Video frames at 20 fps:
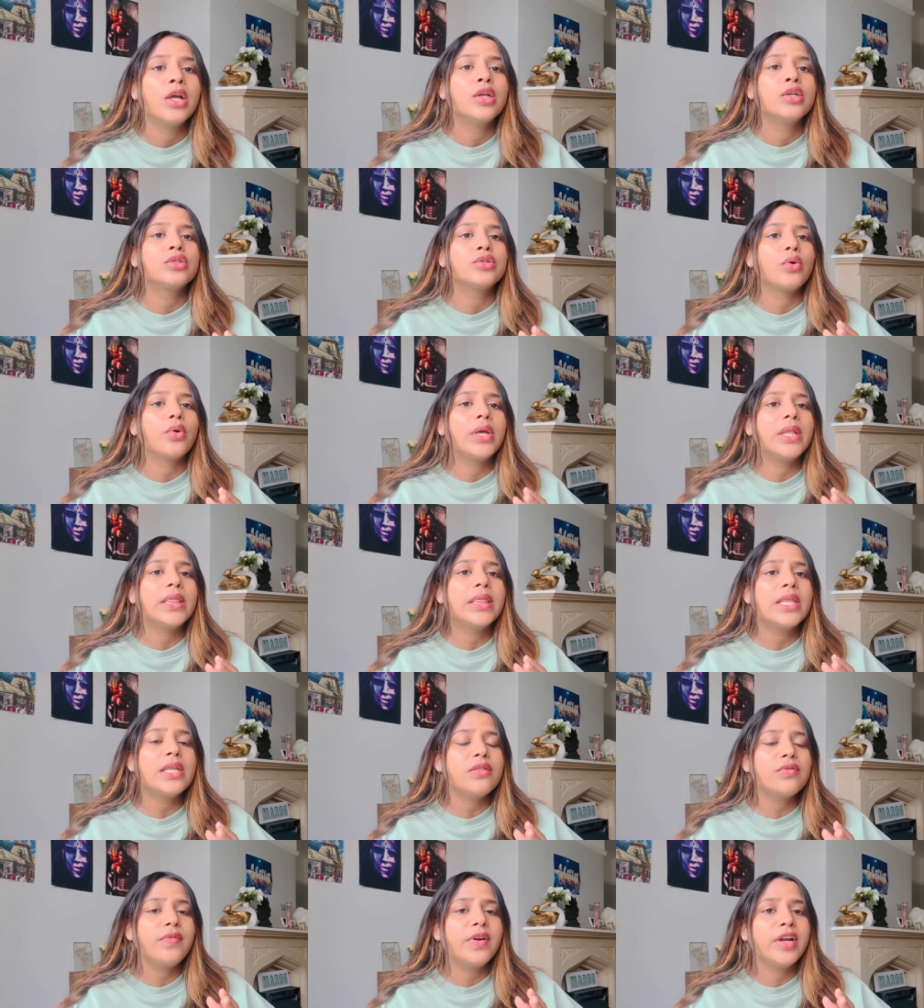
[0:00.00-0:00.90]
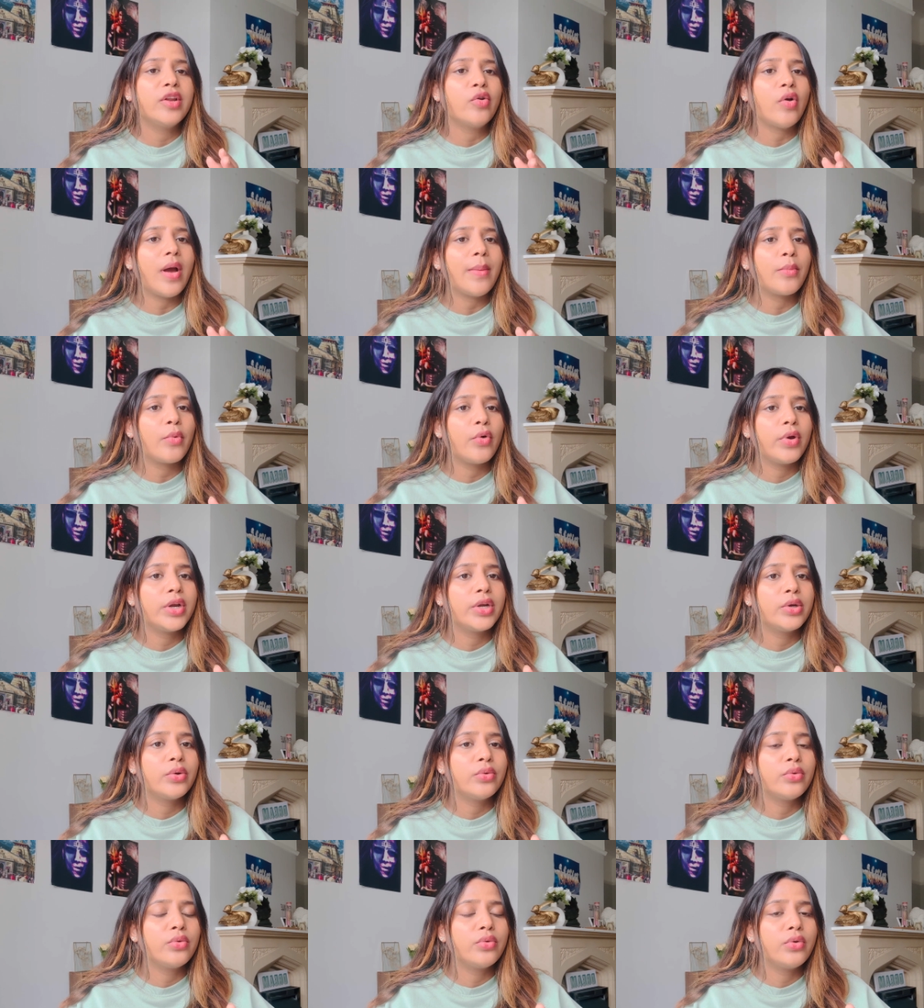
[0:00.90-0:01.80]
So in this video, I'm going
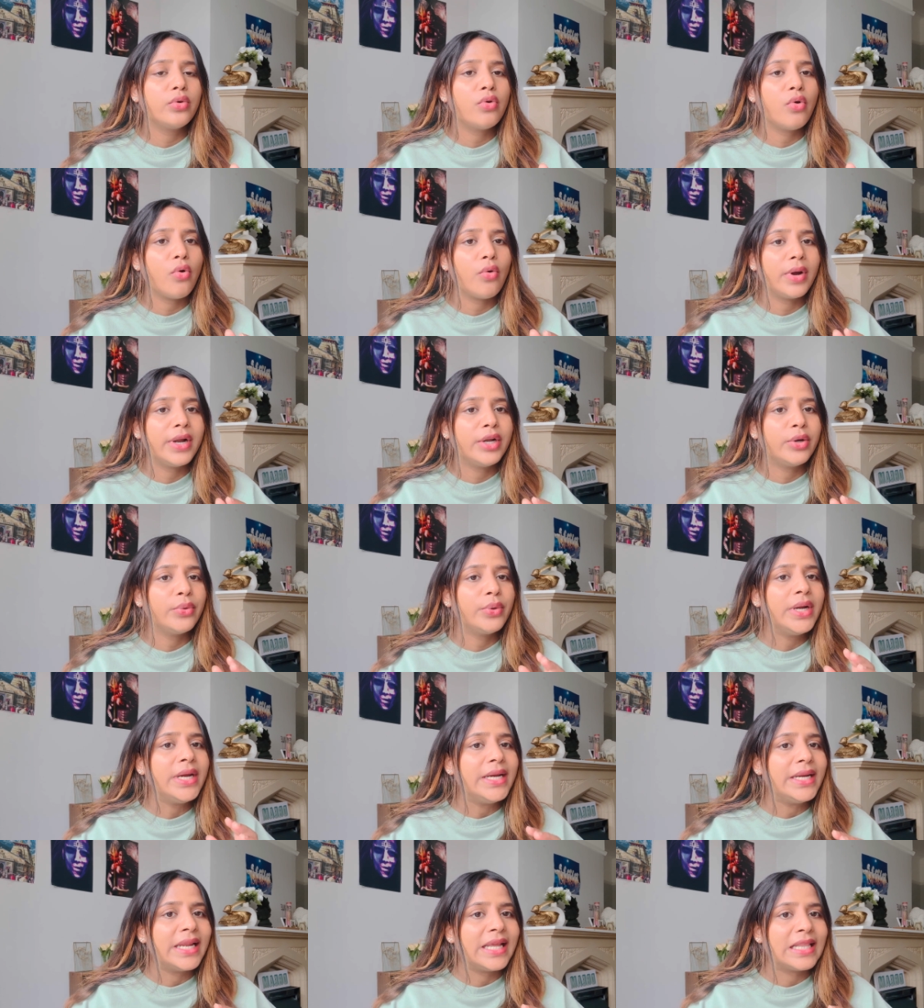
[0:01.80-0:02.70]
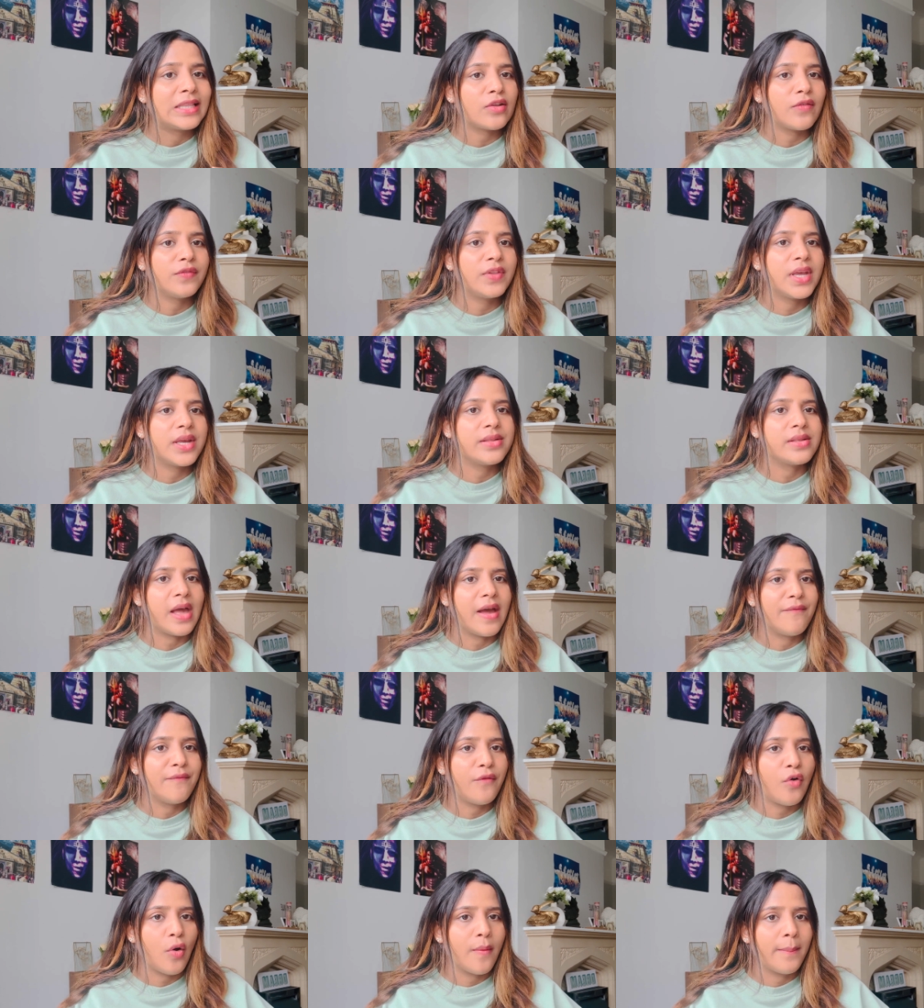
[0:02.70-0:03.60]
to go into details of the
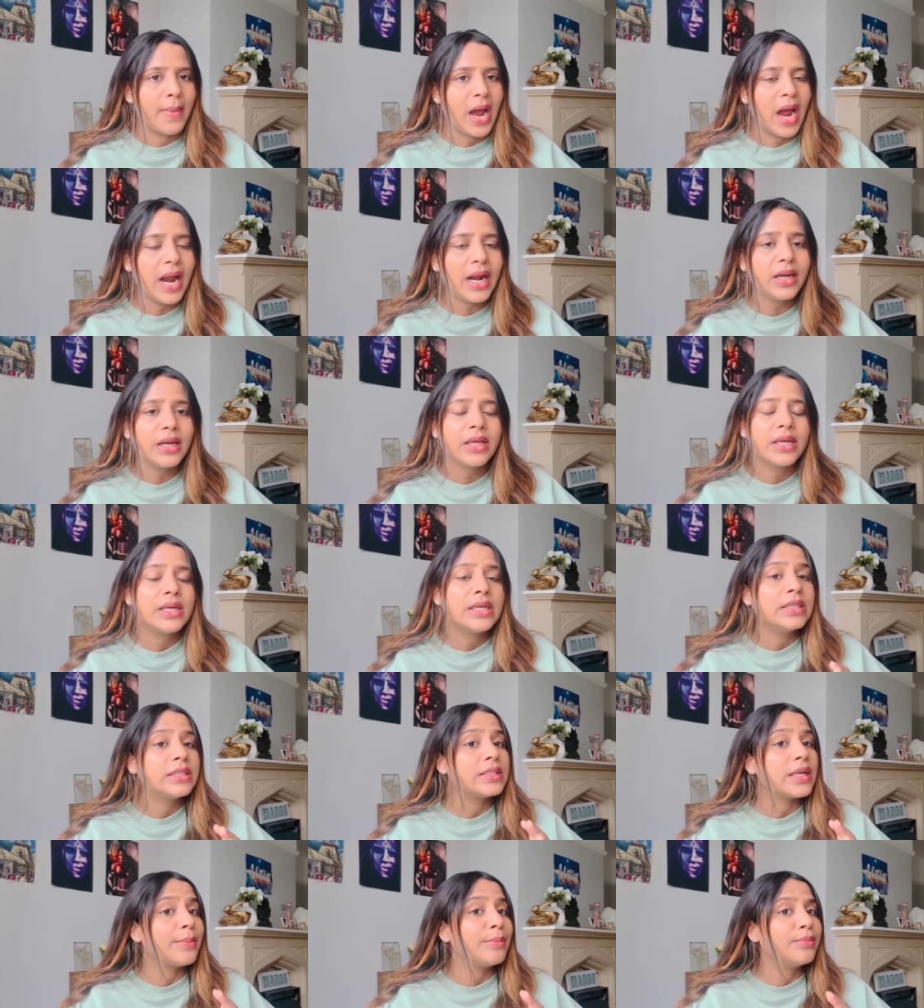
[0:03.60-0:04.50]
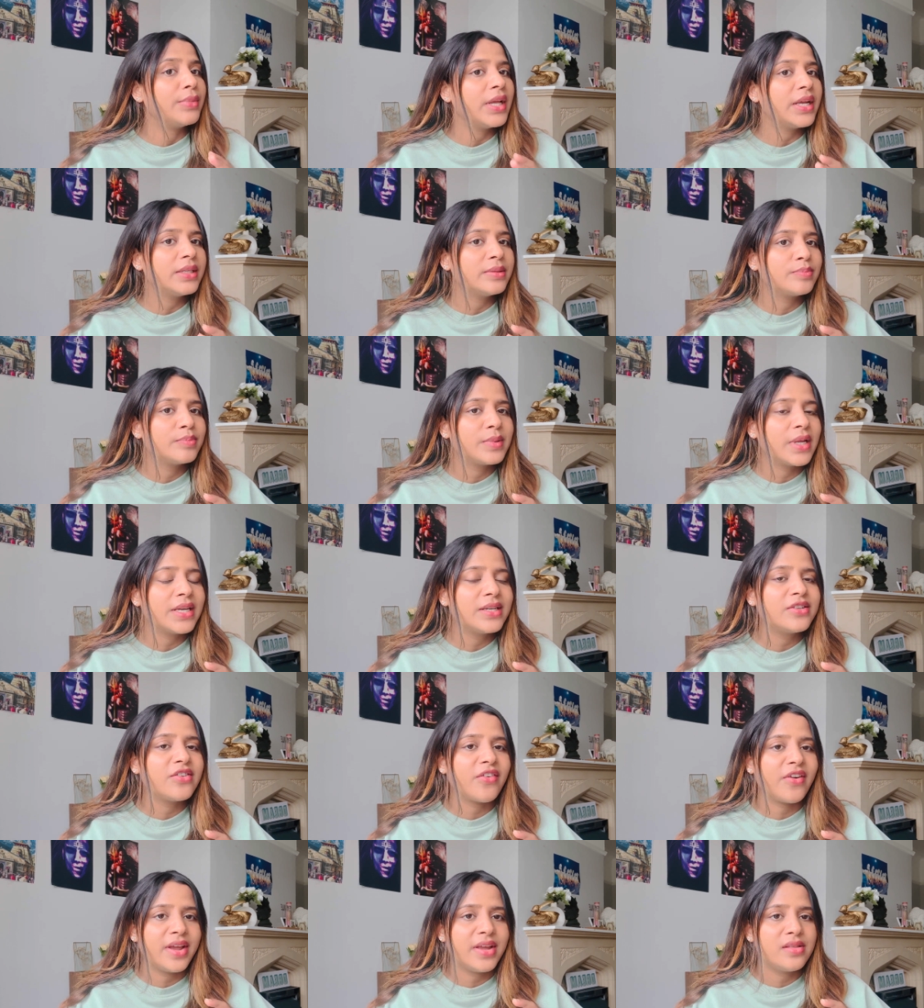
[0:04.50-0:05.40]
exam format, some tips and
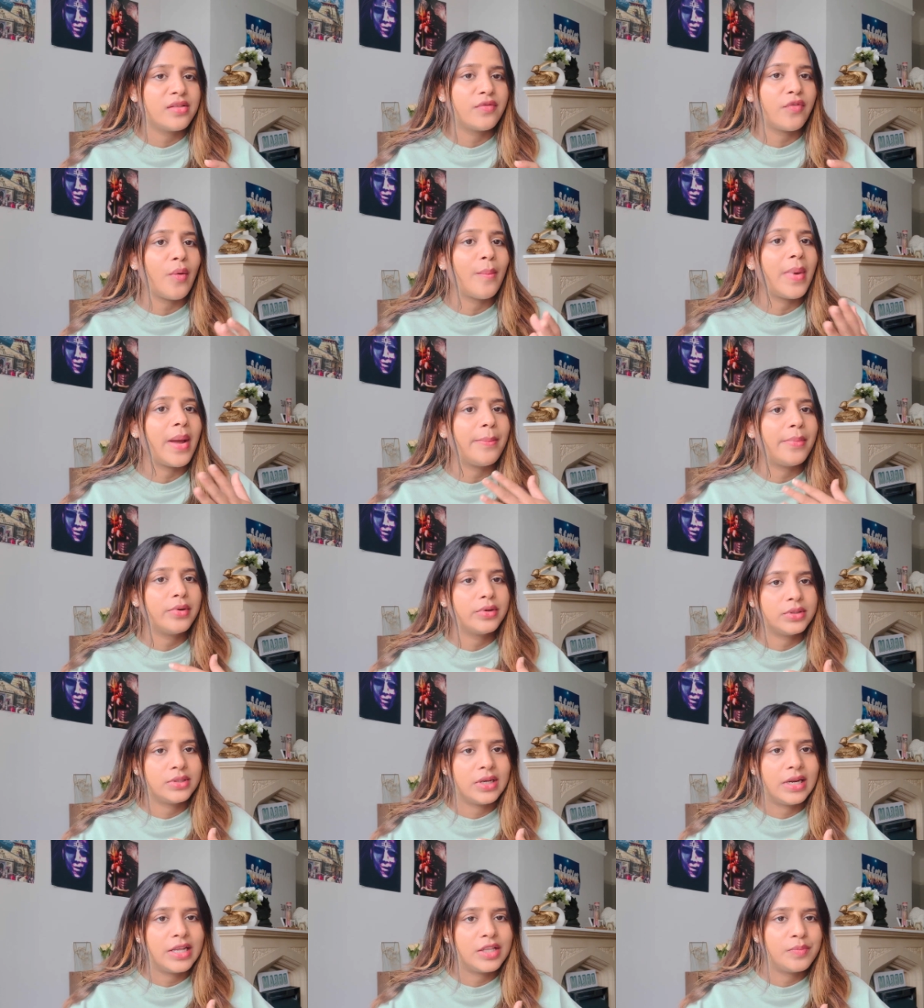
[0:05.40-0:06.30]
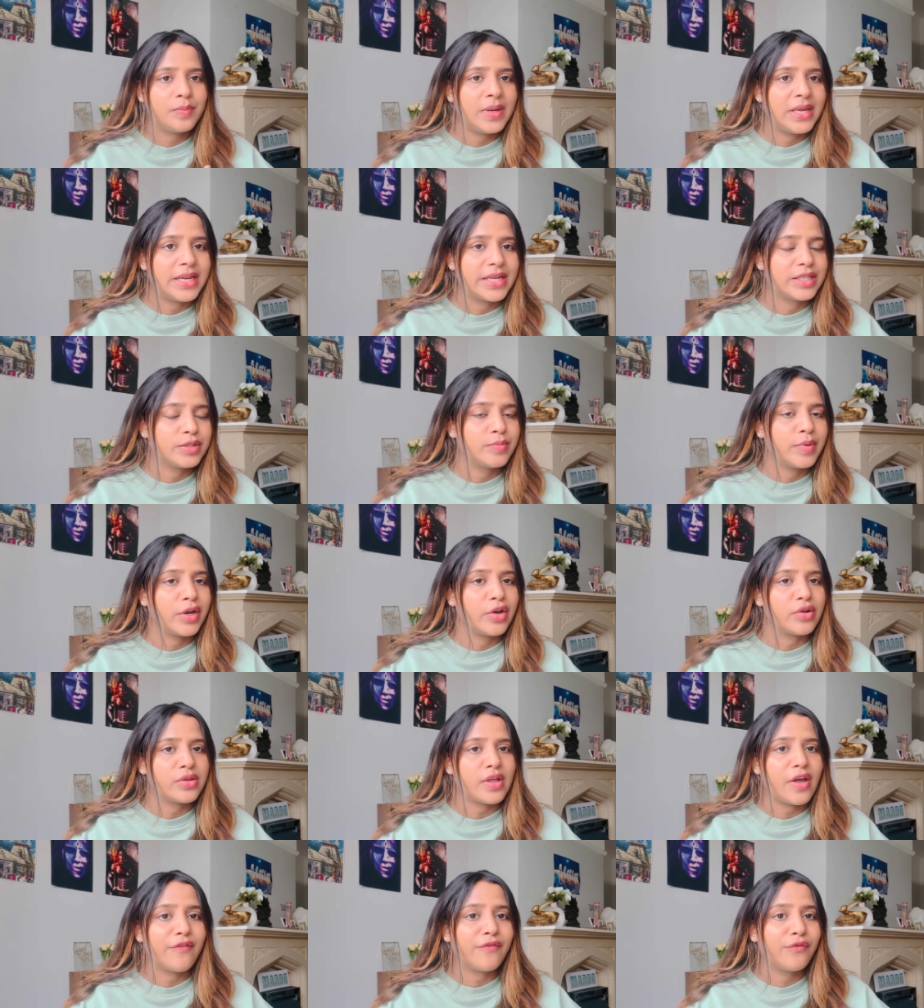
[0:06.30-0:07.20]
tricks from my personal experience
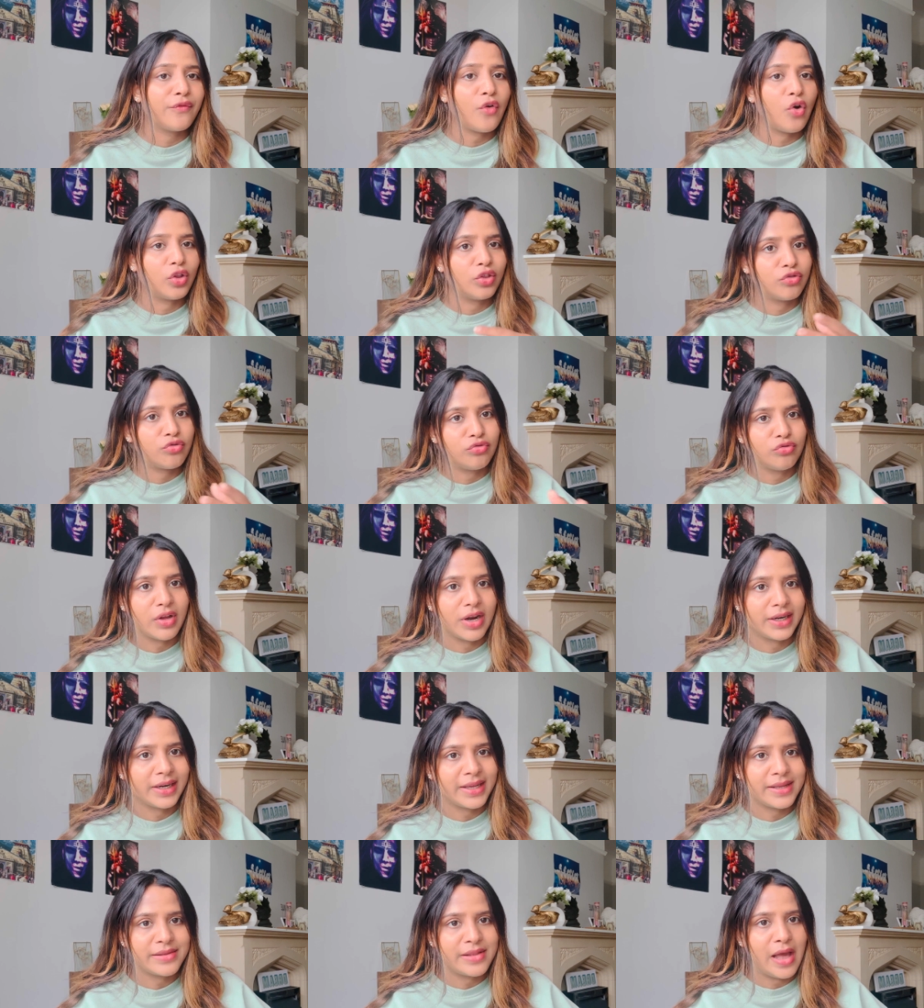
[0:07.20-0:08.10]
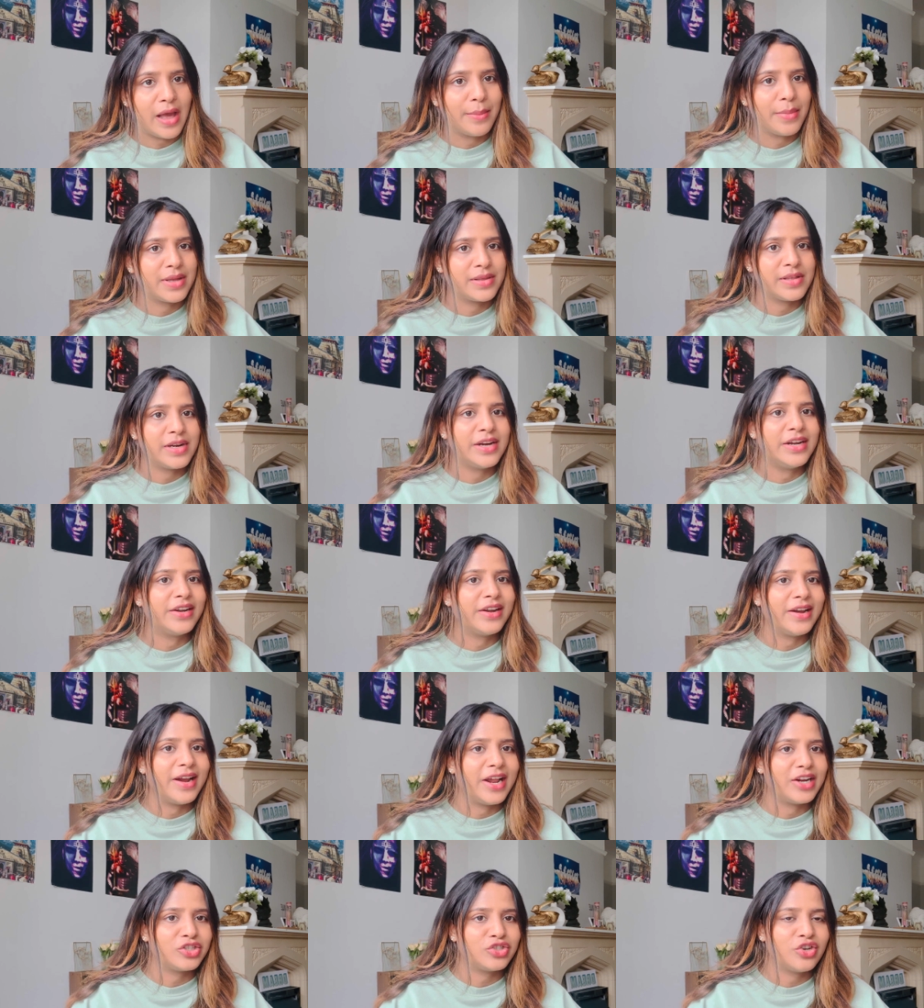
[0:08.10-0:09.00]
because I've gone through that exam as an
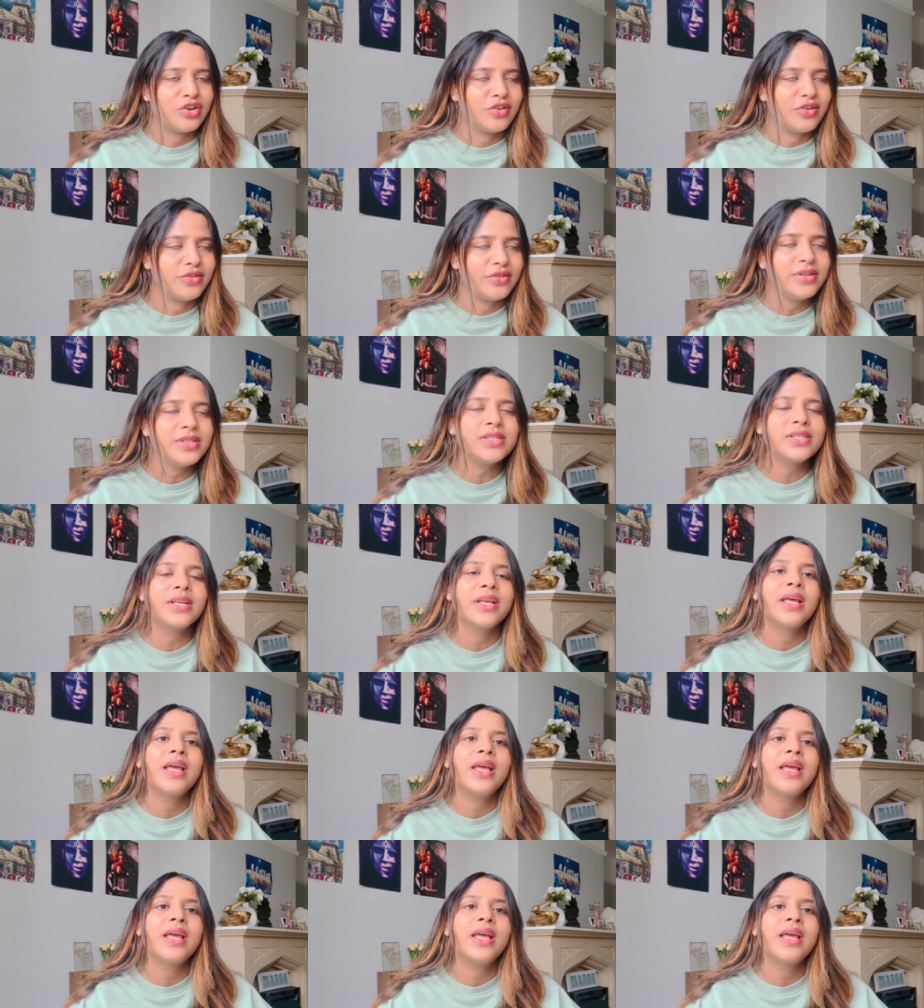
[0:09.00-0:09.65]
international nurse,